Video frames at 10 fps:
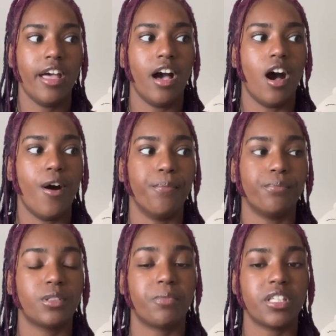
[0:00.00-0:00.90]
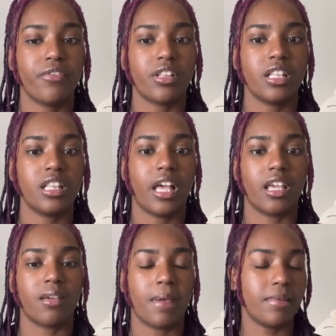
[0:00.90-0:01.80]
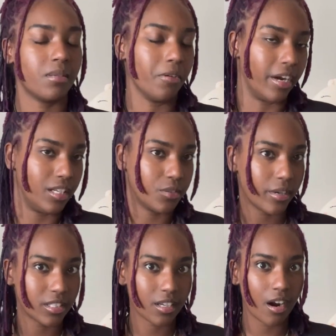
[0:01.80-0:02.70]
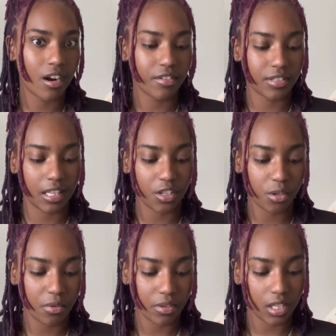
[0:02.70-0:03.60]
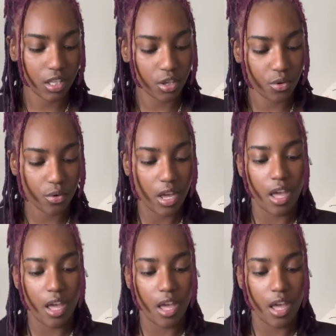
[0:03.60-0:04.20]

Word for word: Um, specifically like maybe some granny square scarves I think would be really cute.